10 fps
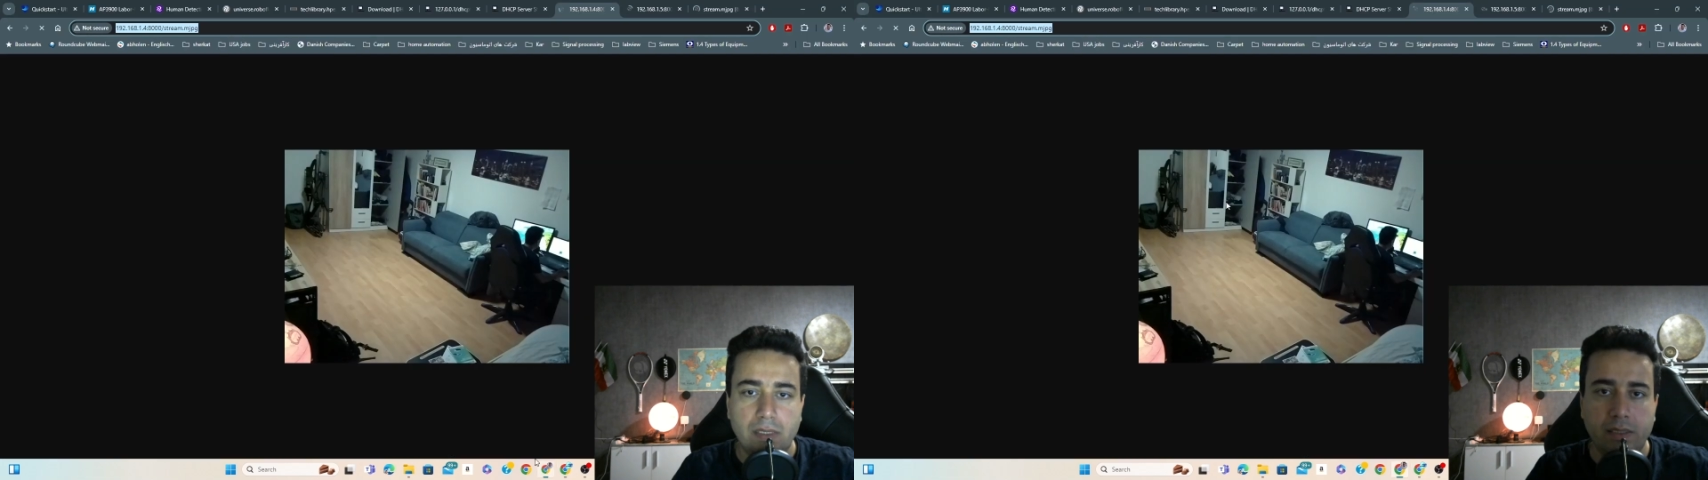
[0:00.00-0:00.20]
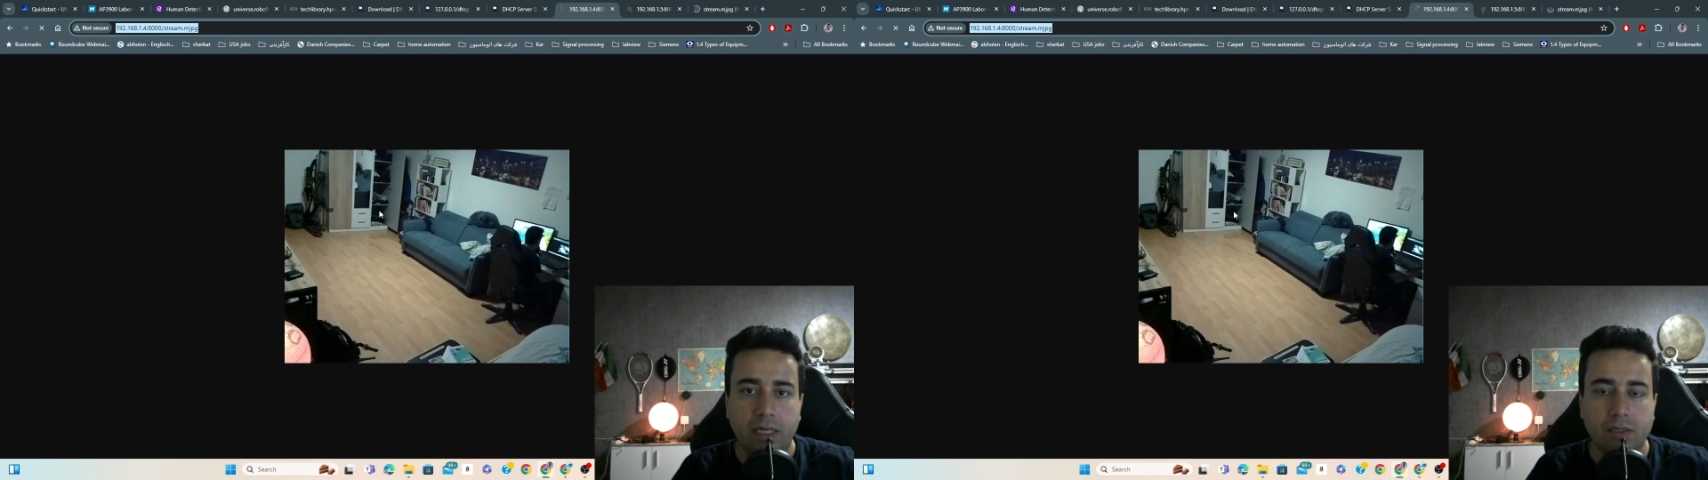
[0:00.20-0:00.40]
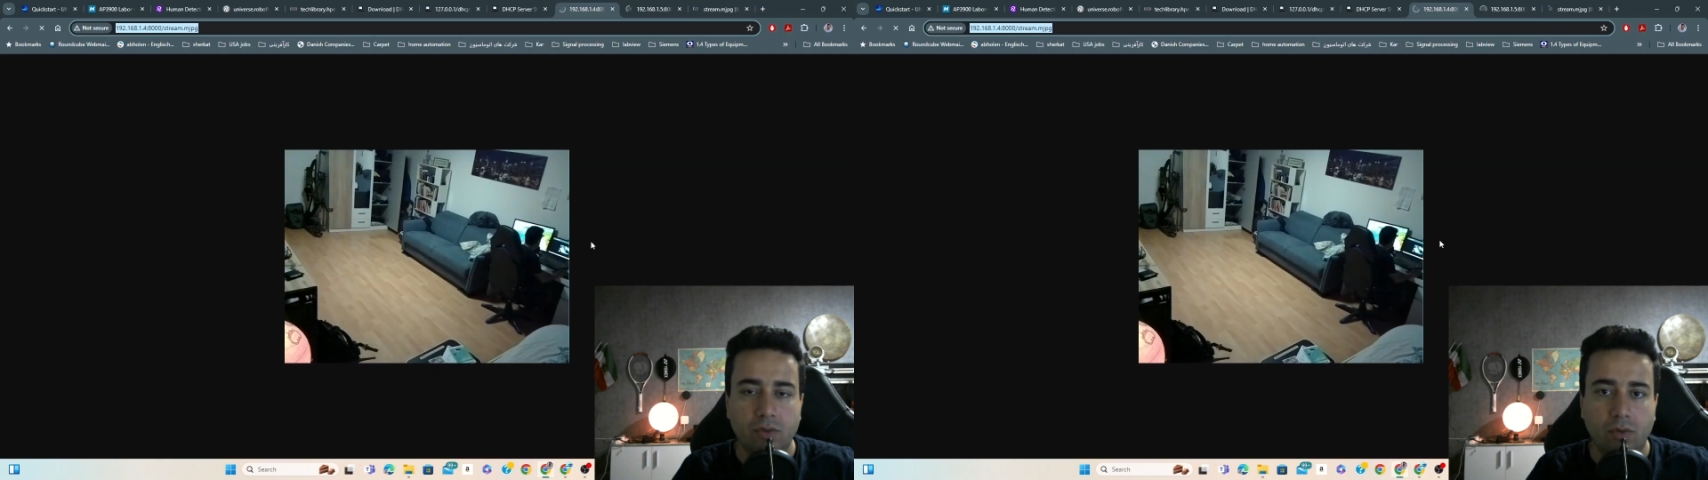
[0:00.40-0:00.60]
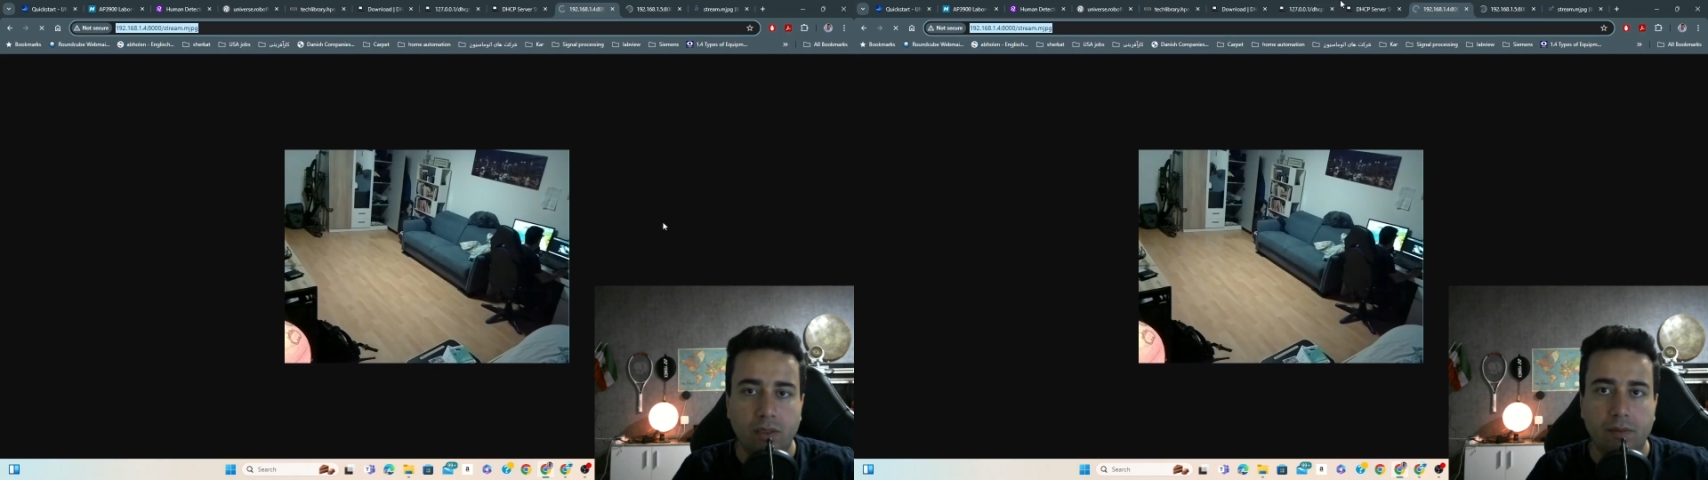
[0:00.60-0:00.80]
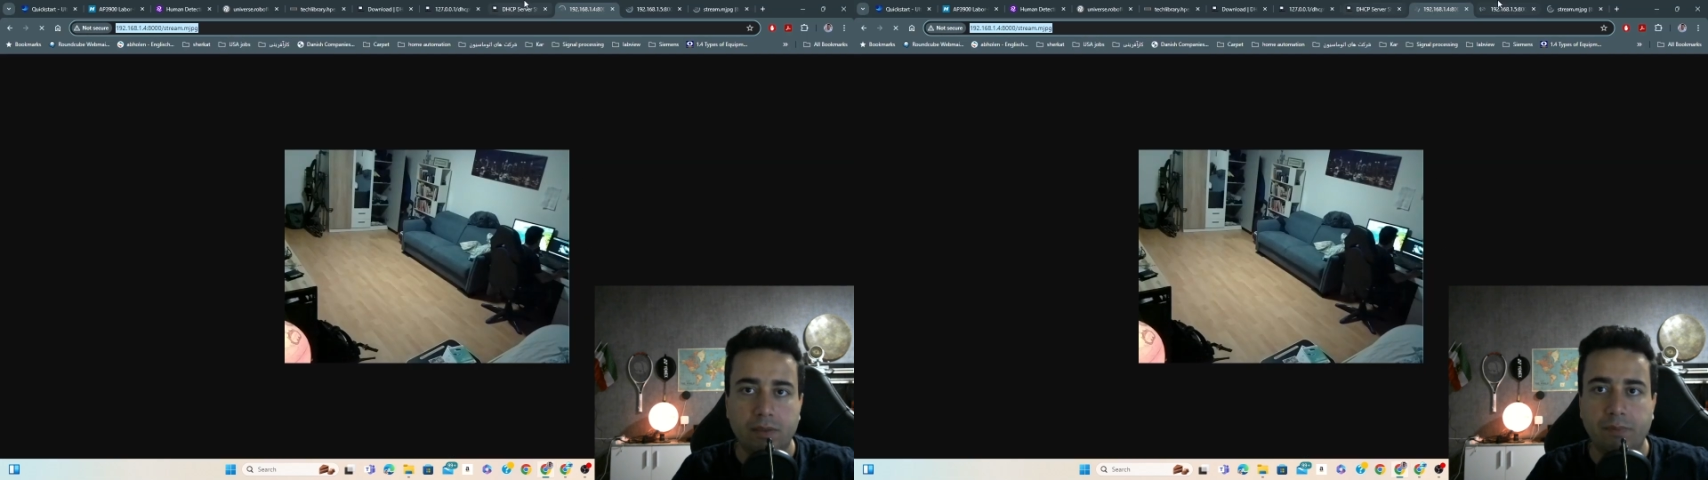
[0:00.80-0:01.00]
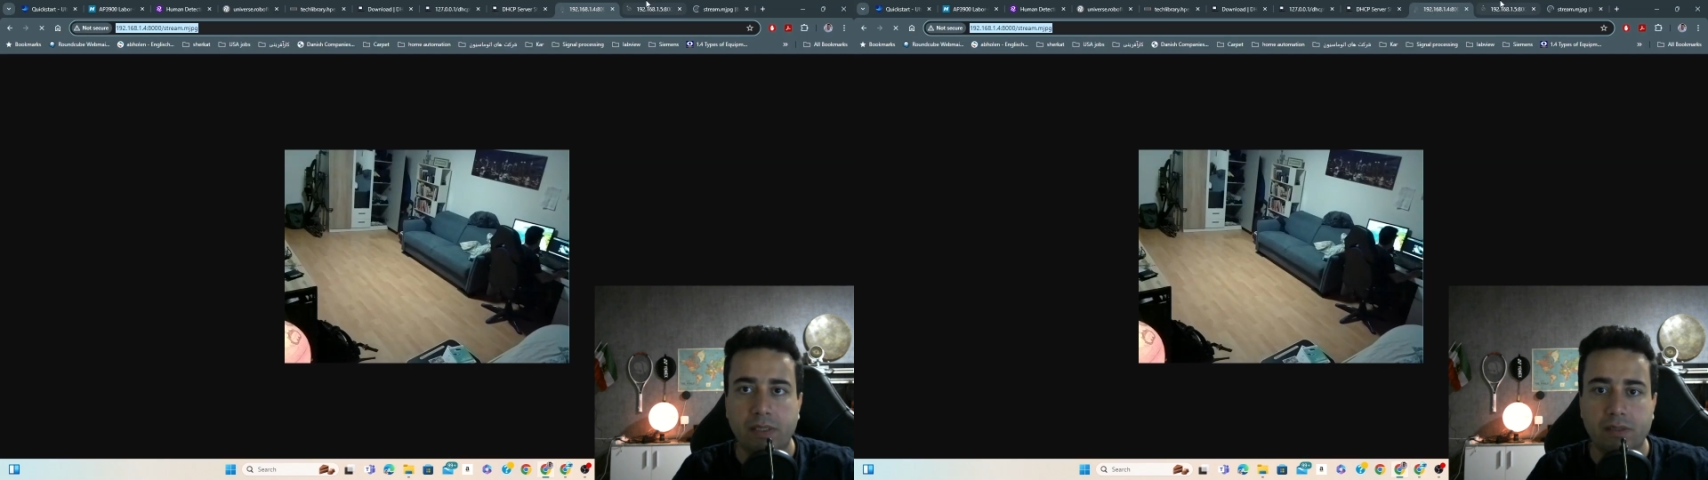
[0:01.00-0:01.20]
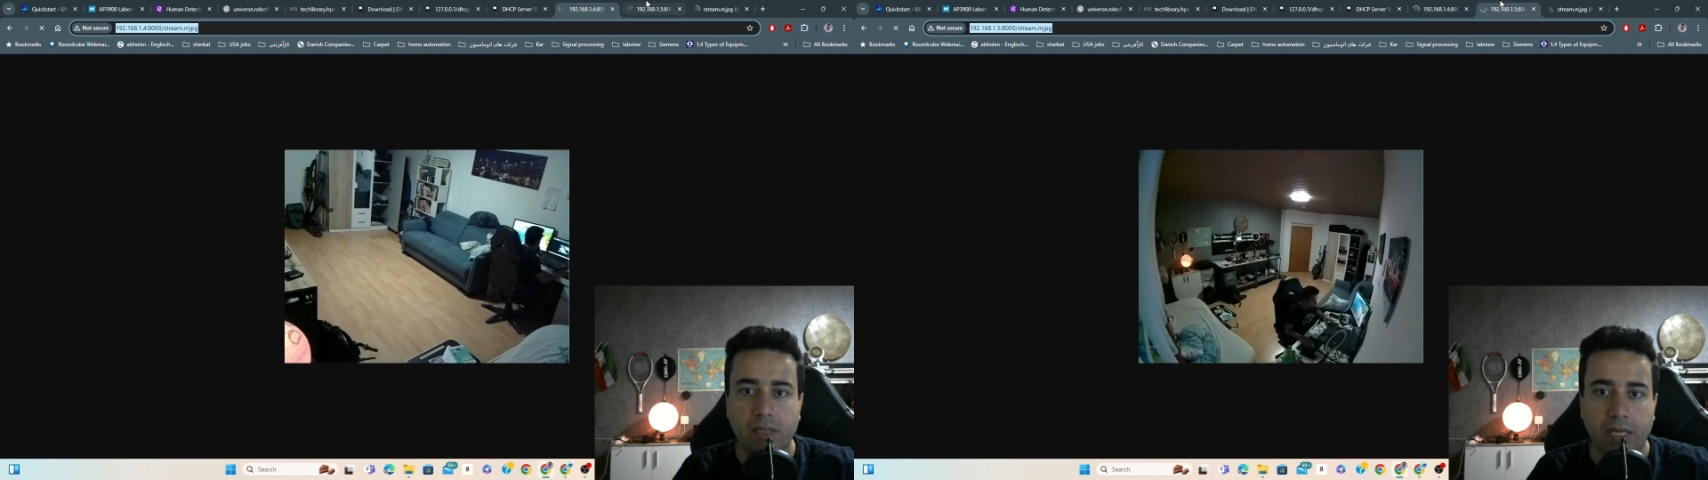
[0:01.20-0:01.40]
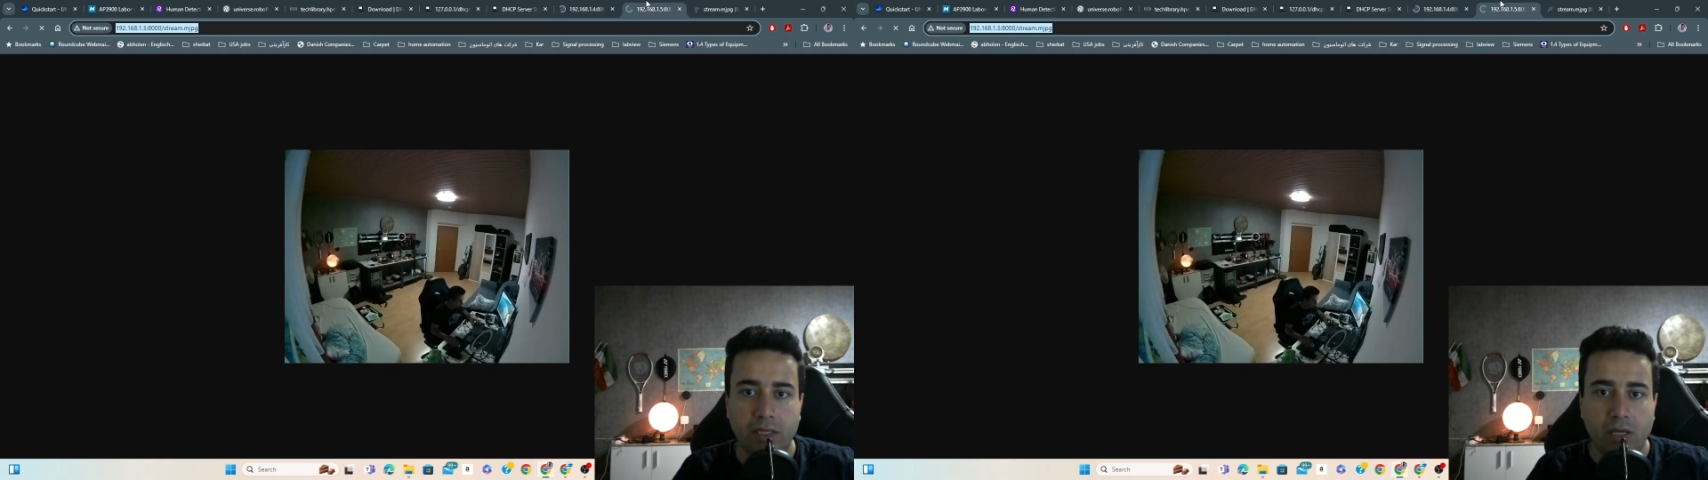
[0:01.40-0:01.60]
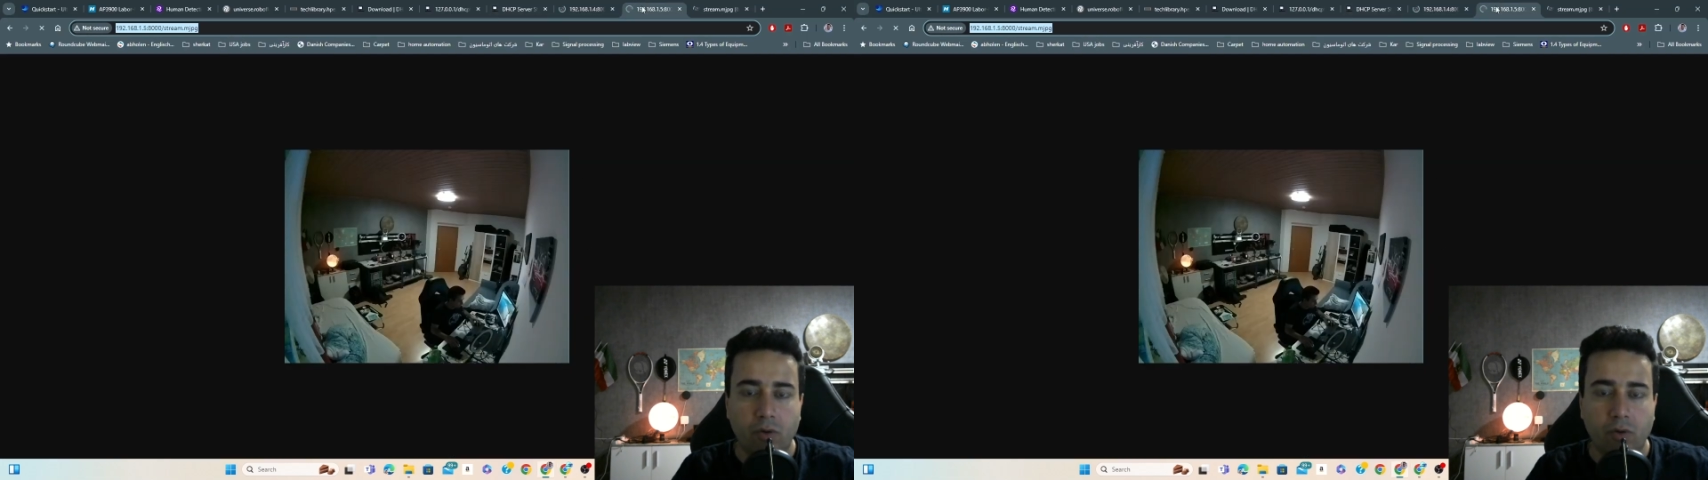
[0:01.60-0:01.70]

yeah, so it depends like